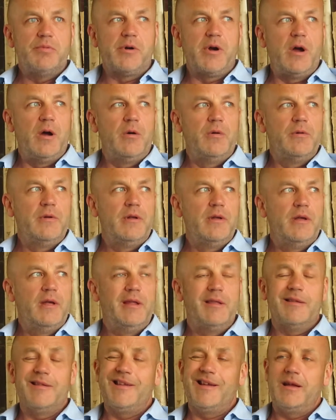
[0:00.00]
brown,
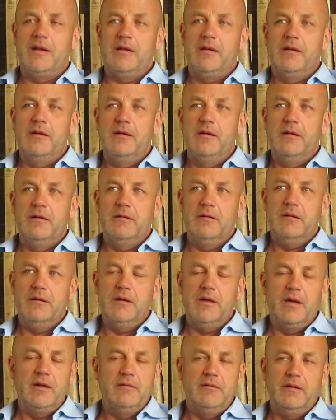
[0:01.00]
and dead. The
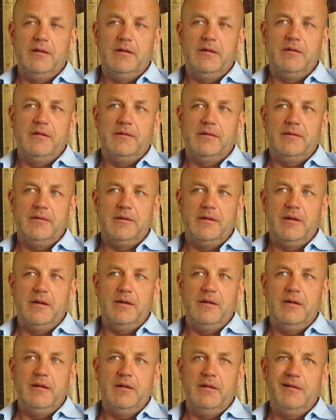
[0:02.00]
desert is
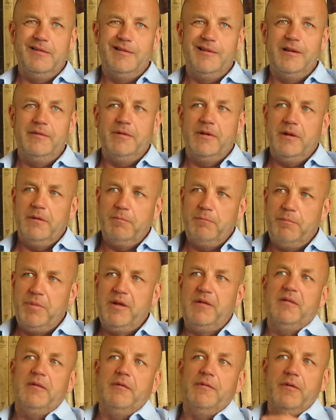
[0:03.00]
a living
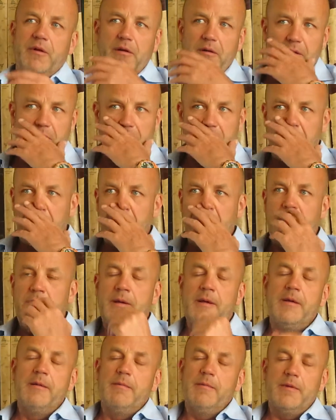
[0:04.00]
piece of earth.
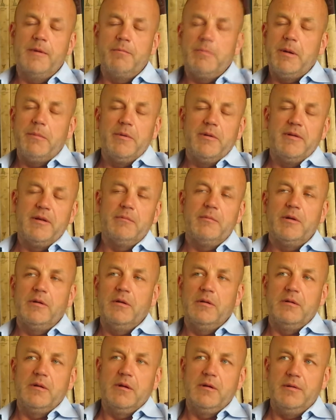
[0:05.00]
The people simply
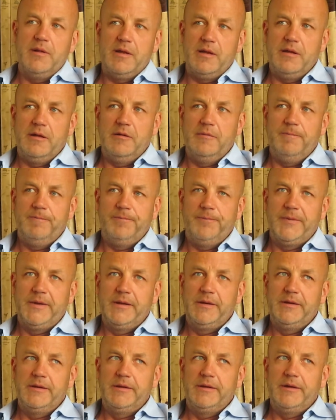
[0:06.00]
don't know that. And
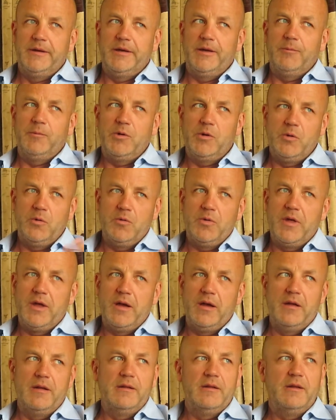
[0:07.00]
when you're
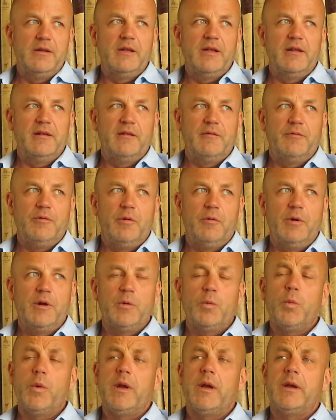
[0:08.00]
there in the desert for
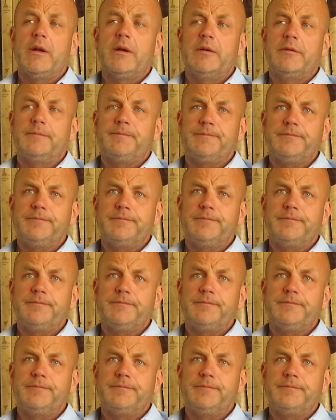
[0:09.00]
1 week,